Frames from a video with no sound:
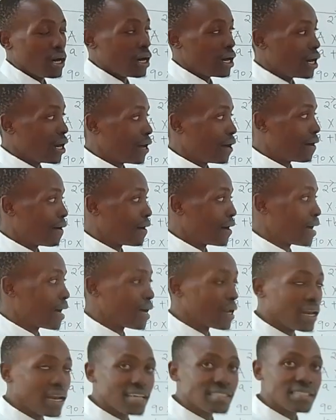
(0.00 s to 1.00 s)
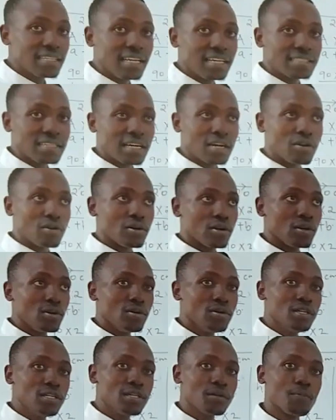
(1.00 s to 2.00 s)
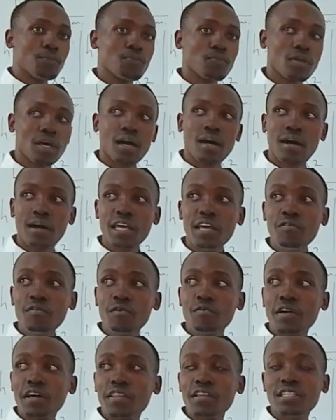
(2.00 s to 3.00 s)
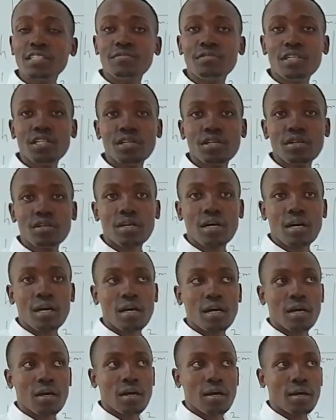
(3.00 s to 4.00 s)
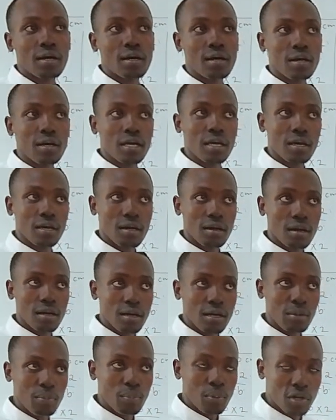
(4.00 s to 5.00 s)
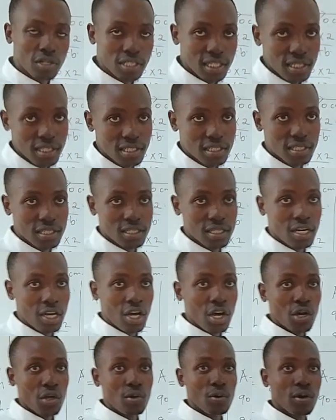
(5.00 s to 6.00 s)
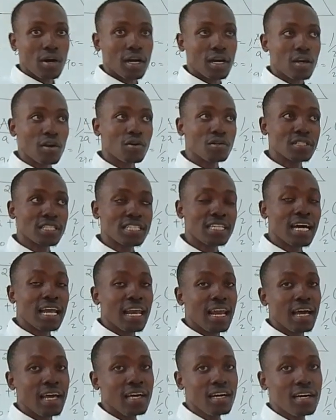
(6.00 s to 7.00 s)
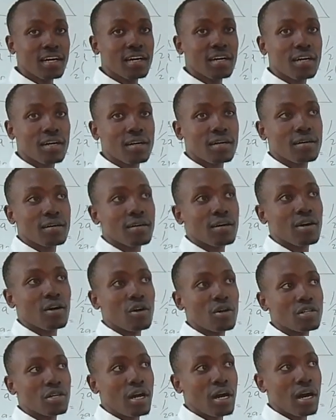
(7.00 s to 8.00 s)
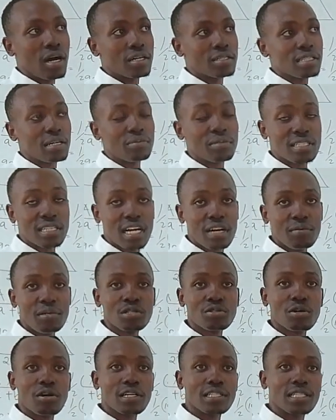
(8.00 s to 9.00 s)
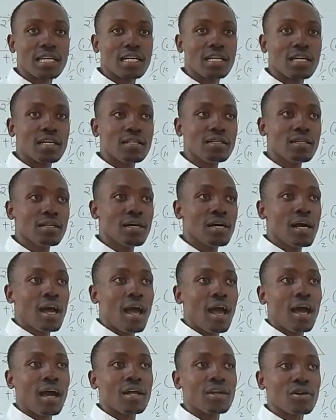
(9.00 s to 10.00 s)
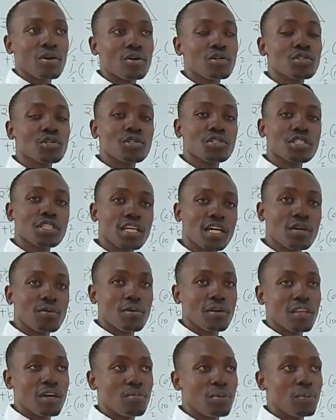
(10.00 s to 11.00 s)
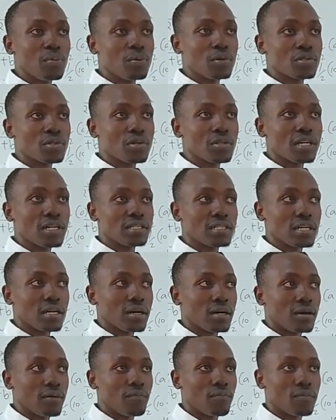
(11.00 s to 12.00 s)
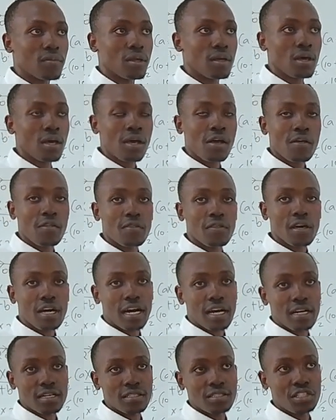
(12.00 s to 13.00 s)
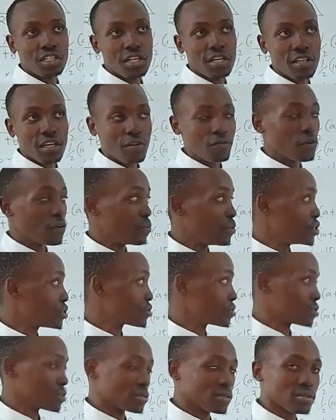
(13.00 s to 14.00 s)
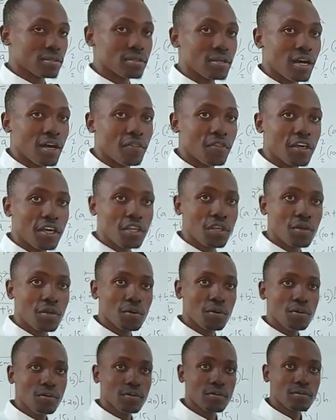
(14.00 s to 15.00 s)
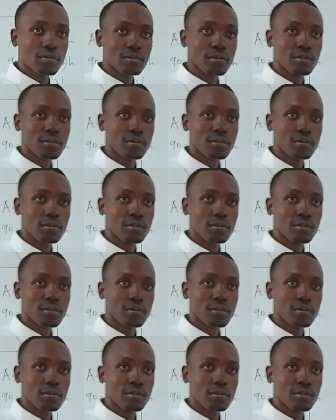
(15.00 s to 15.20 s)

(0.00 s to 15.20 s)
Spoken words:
And lastly, as I conclude, if you find this video important, you can consider like or subscribing to our channel and also share to other people so that they can share the information. Thank you.